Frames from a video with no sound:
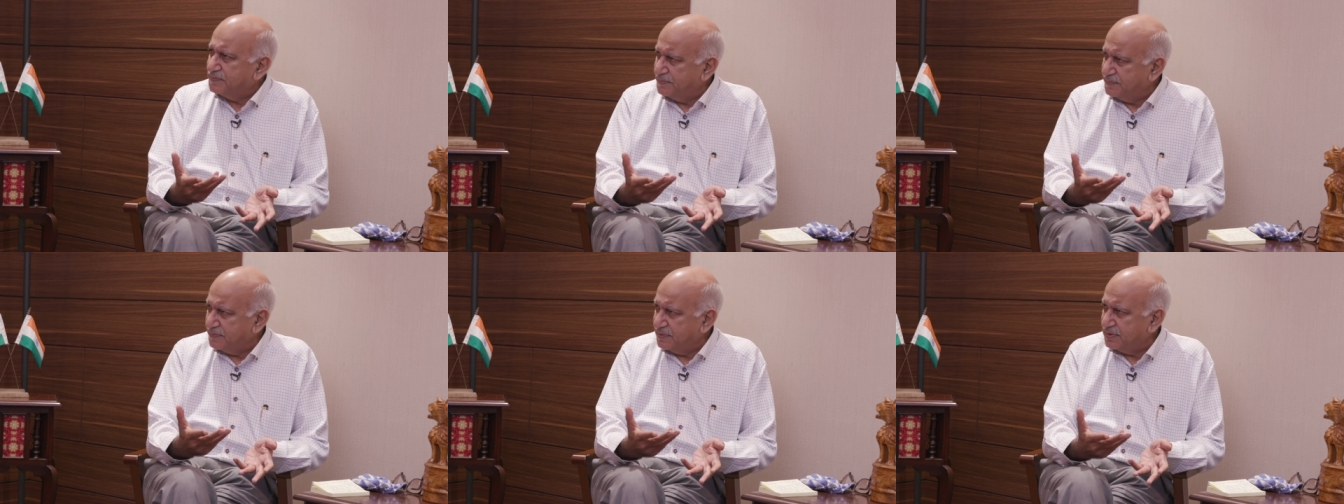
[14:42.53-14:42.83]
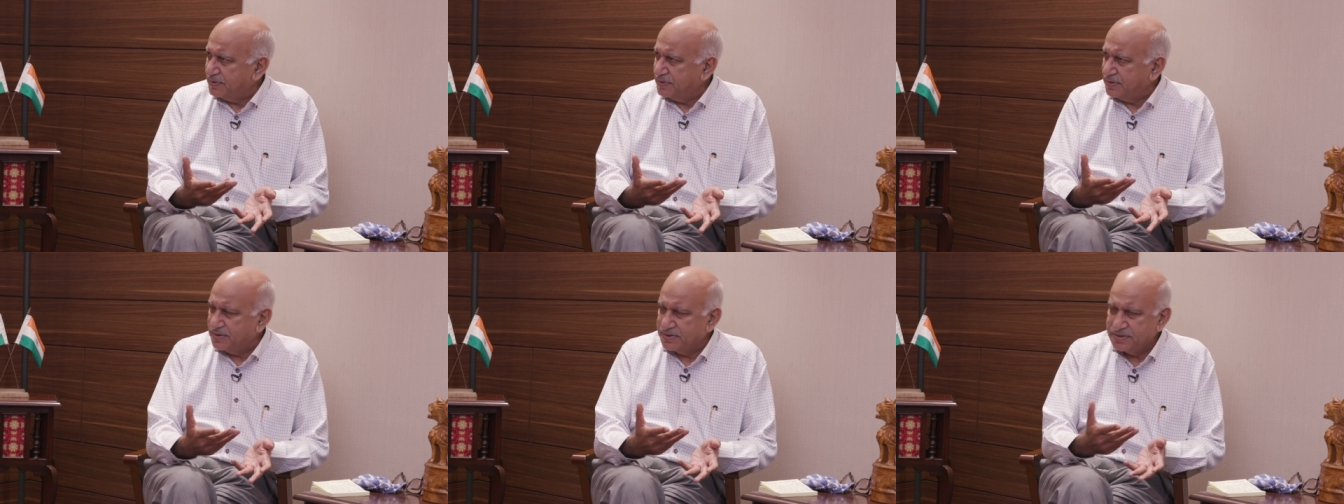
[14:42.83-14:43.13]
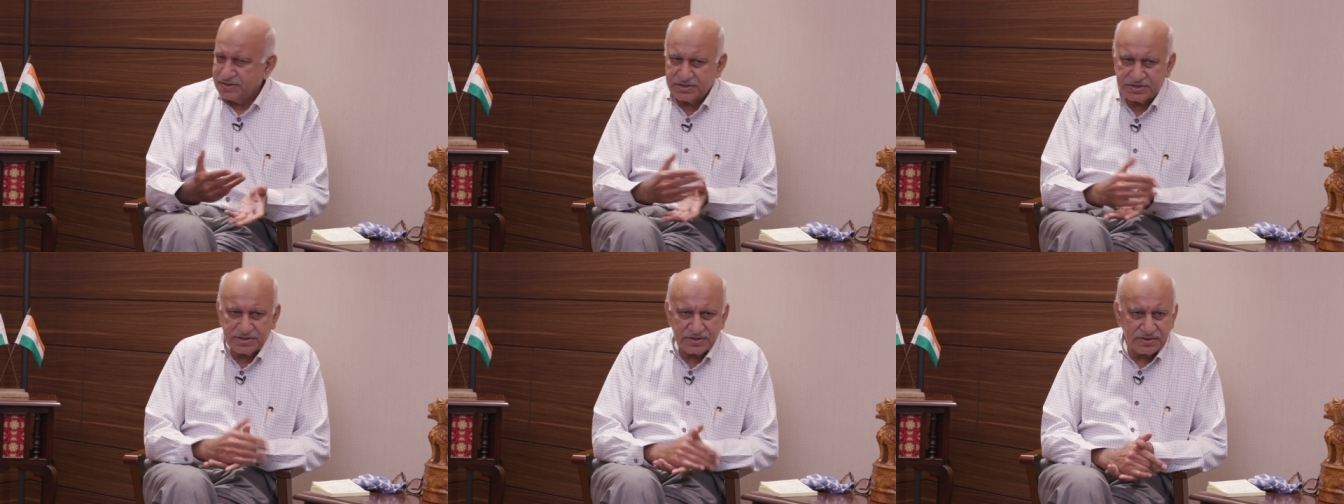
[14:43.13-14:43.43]
a
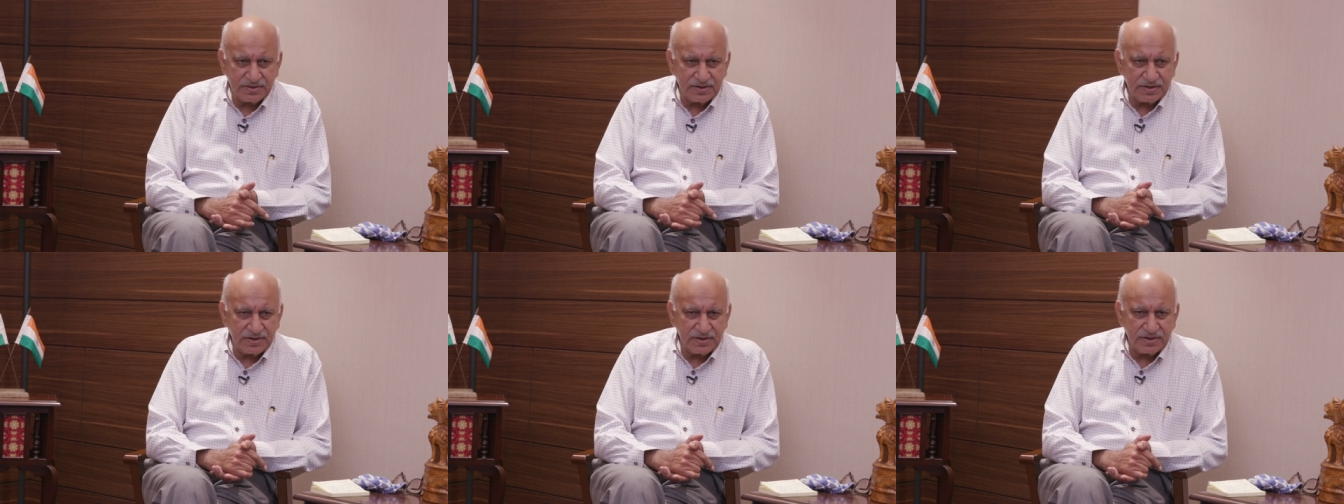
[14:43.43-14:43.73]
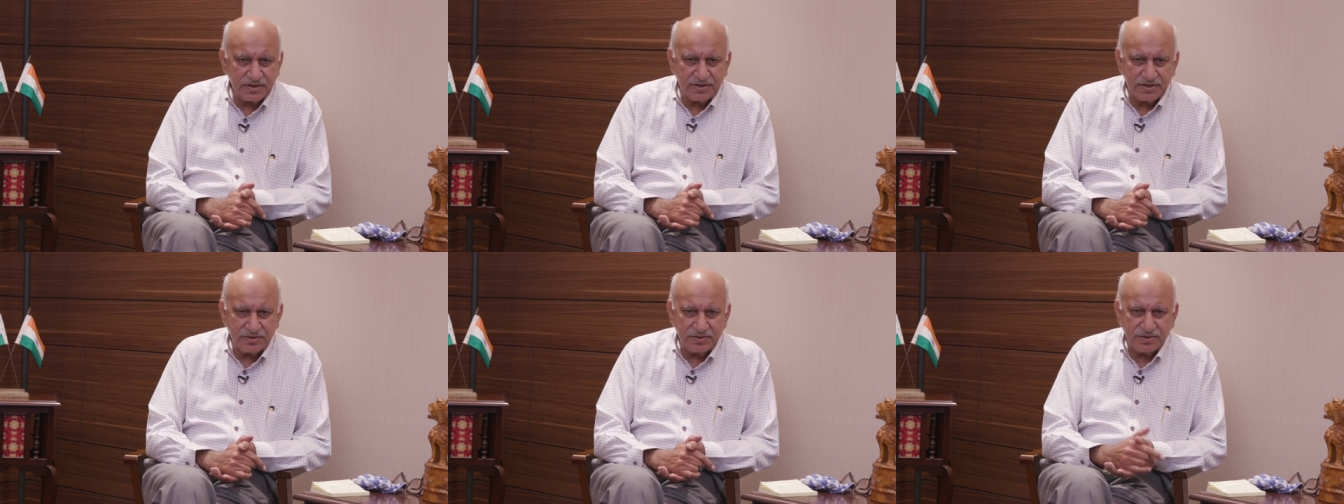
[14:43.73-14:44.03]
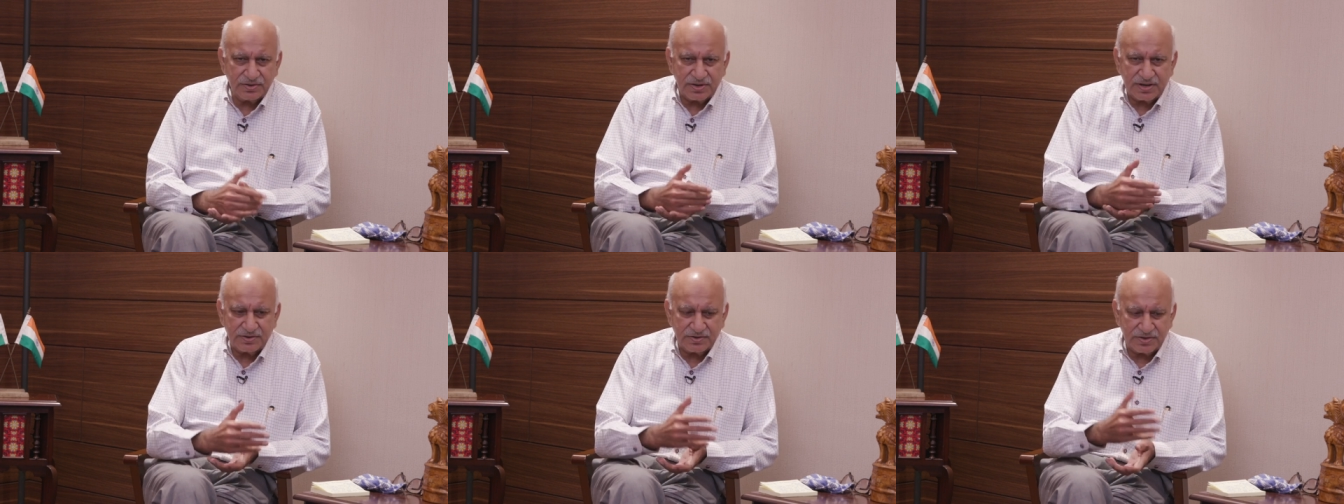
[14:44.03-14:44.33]
nation,
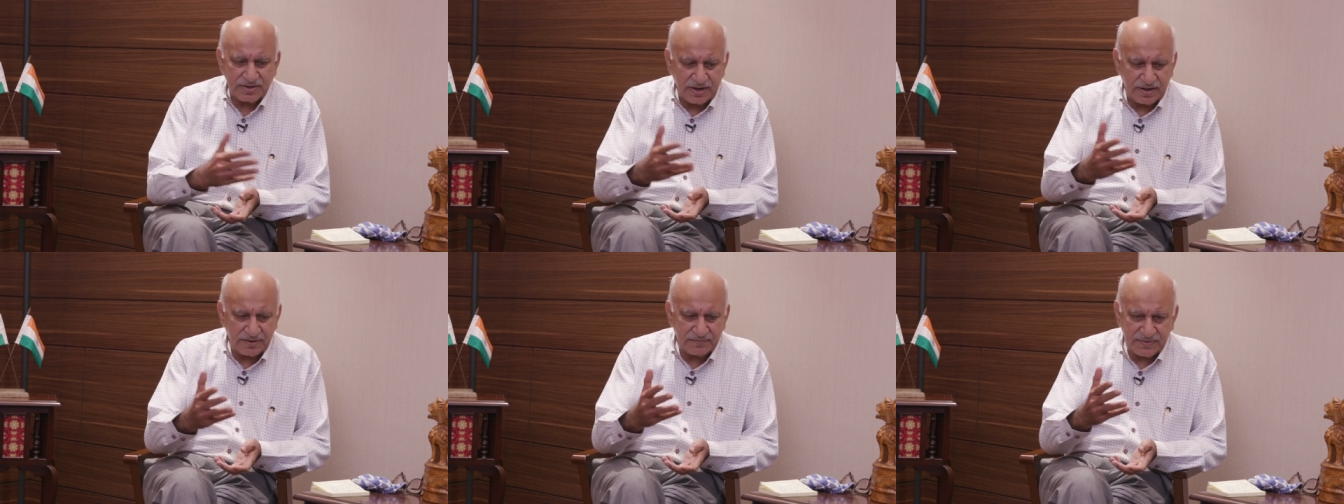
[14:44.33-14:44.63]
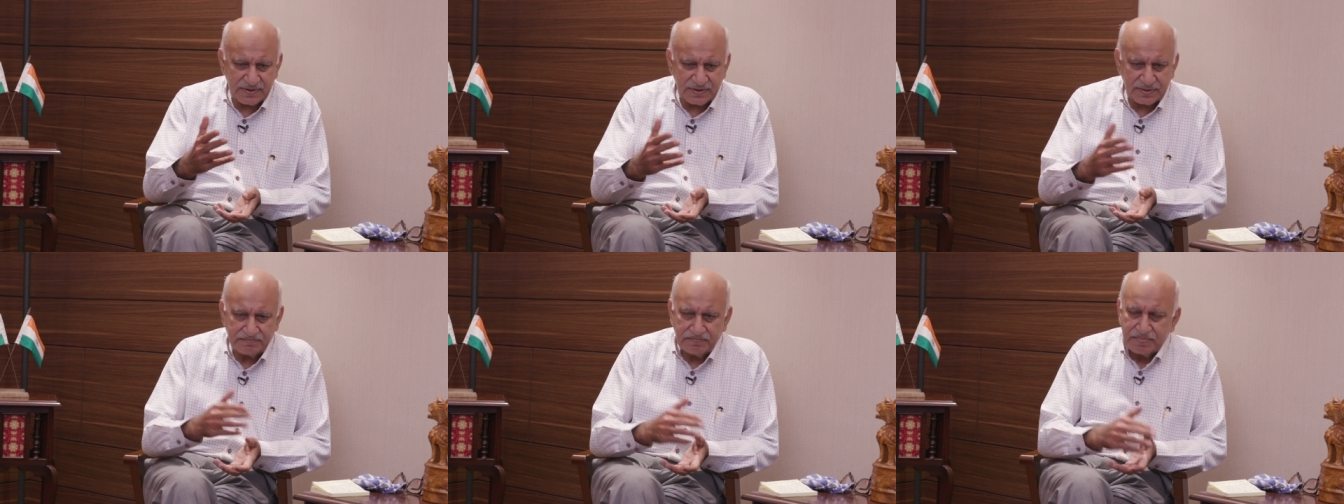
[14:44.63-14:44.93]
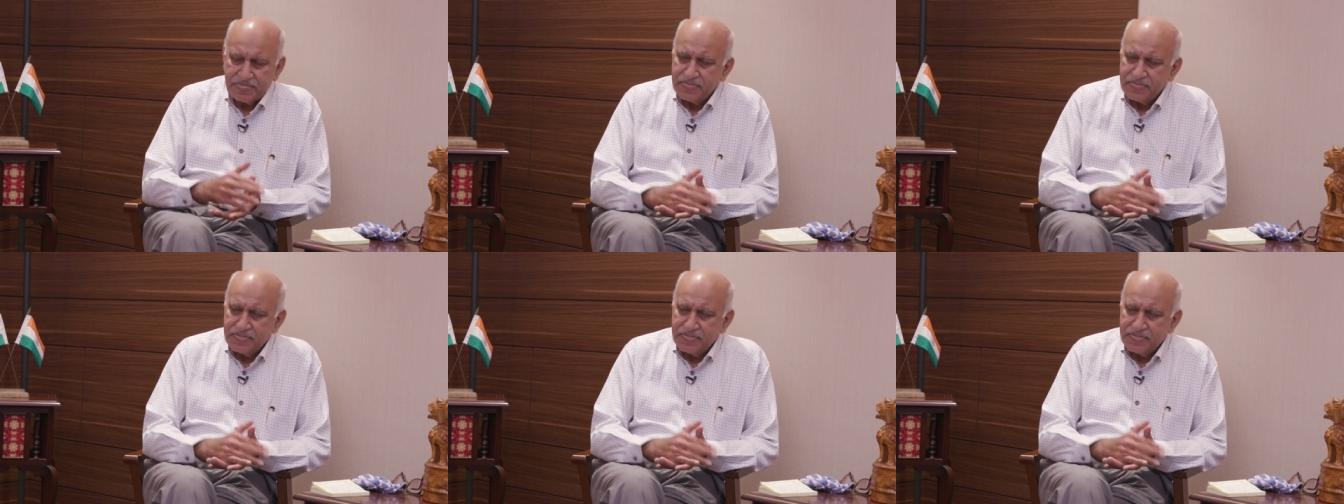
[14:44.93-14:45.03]
you cannot have a